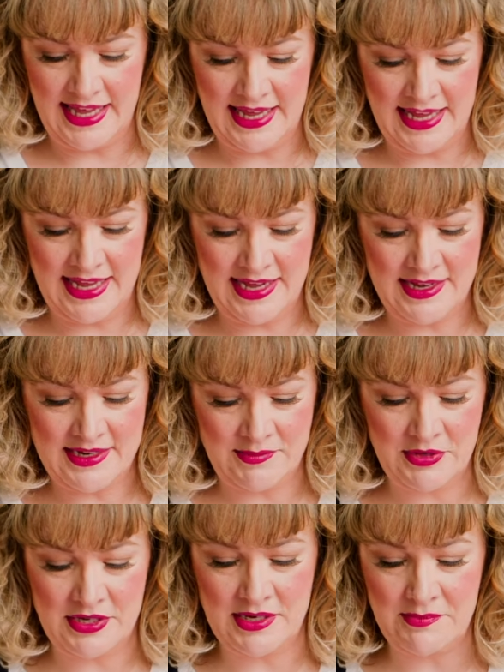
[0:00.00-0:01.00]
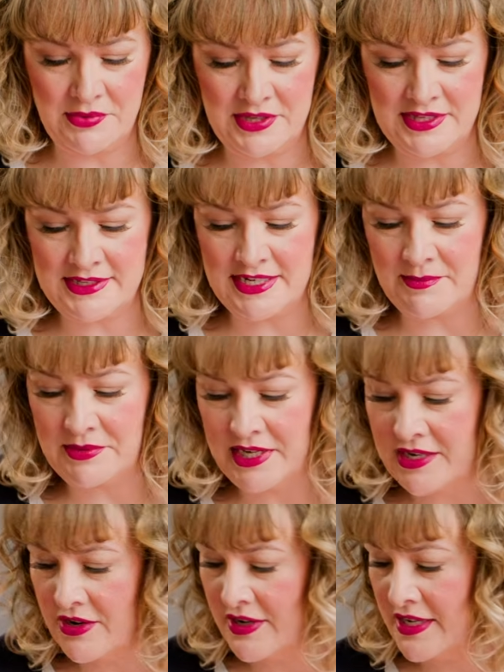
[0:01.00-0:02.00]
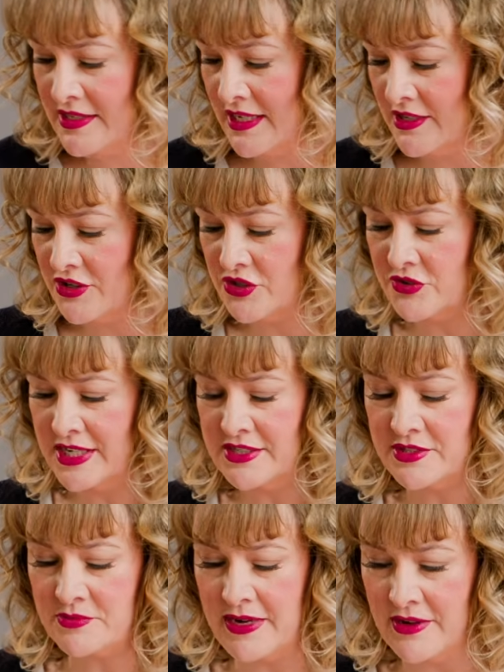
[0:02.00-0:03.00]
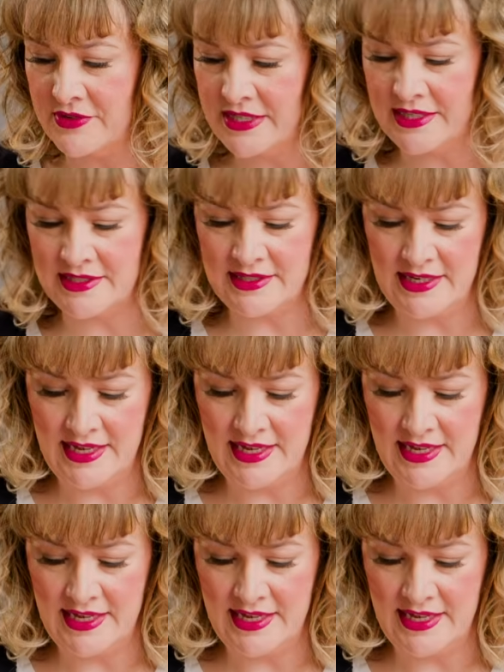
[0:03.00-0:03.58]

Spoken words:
and I'm going to put the template on it and trace around it.